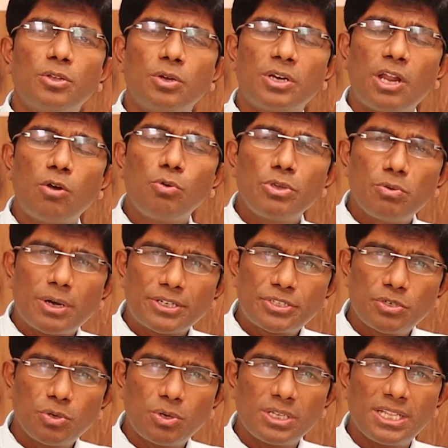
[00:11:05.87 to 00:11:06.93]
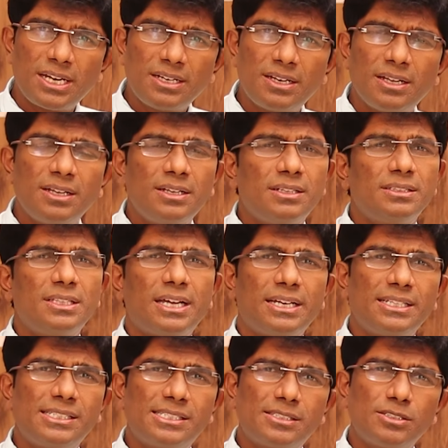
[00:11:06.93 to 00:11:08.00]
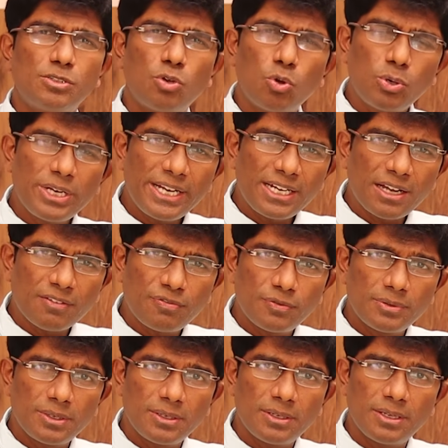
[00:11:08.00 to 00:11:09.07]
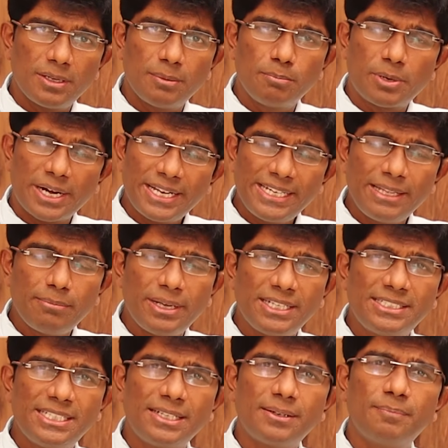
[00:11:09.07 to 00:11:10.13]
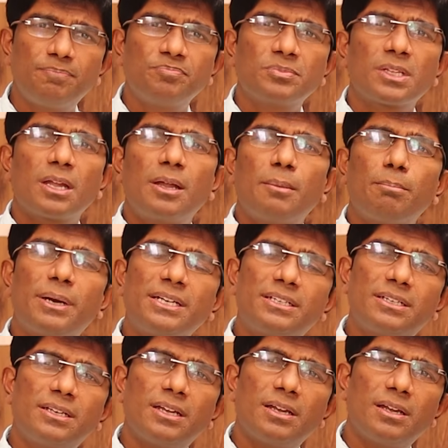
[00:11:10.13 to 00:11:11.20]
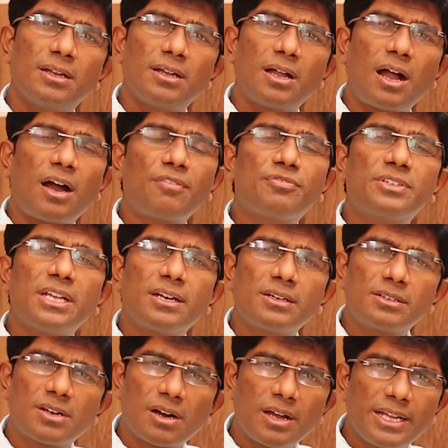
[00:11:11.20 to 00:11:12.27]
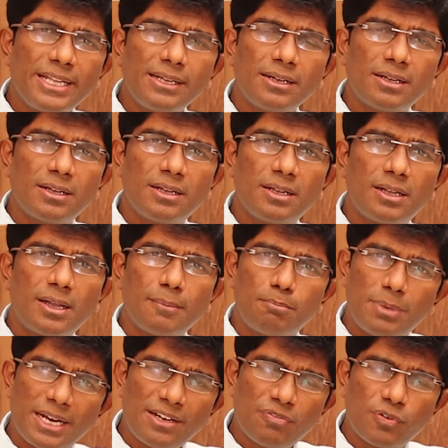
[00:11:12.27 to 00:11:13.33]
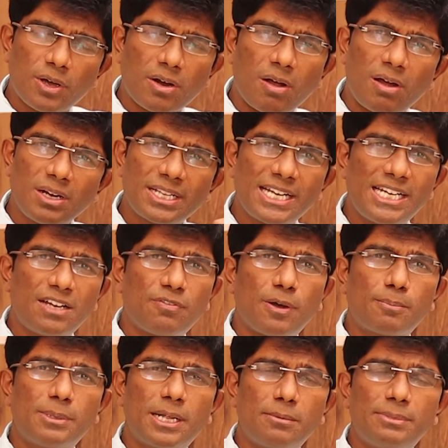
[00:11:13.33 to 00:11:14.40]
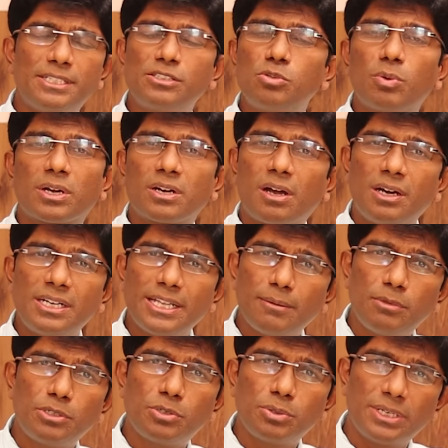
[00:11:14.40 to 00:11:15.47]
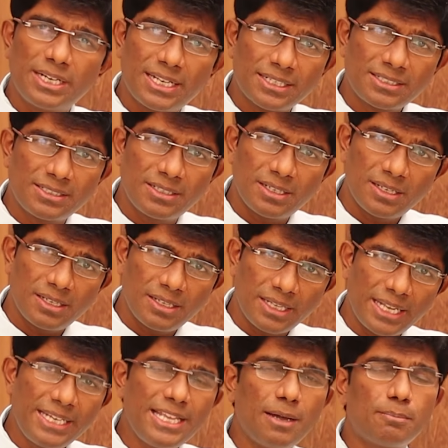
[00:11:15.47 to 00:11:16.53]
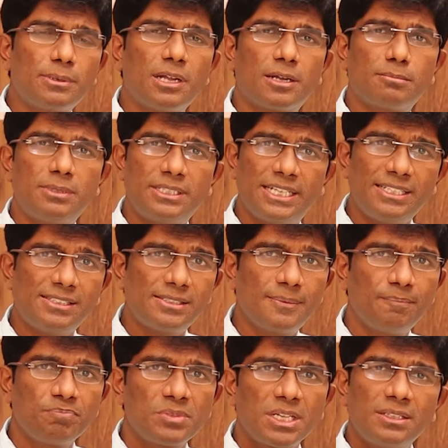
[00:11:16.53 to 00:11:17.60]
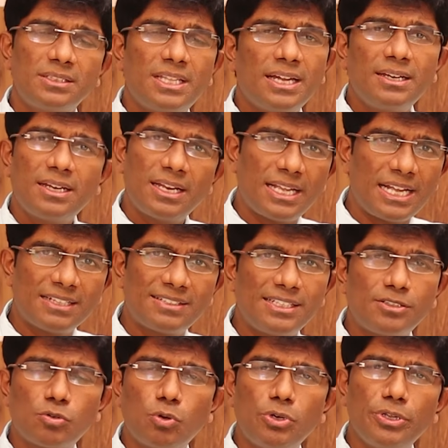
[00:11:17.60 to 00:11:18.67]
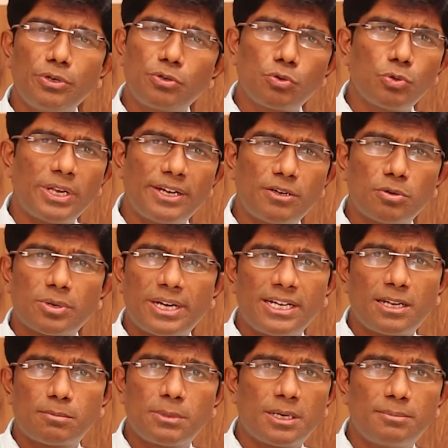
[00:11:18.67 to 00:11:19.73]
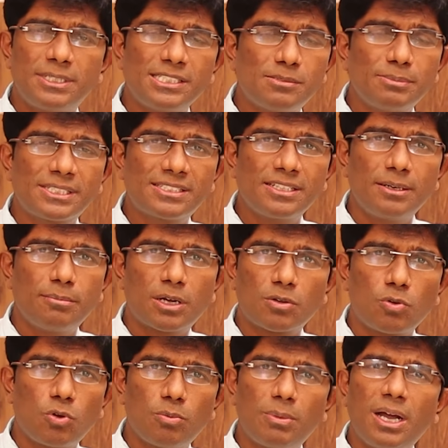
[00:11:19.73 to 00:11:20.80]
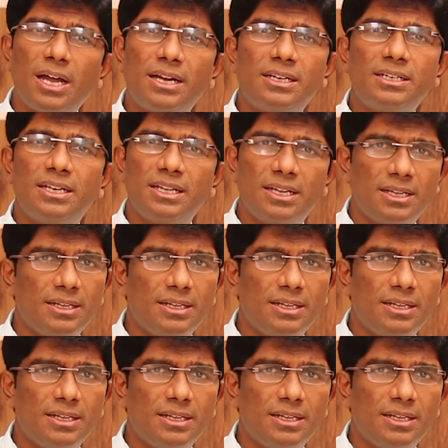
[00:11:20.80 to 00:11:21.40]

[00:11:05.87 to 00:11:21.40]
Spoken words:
now you are sure that there is no need of brain imaging, but after drawing blood for all kind of abnormalities, you are not able to detect any abnormalities. Then, as I told you, two endocrine abnormalities, myxedema coma and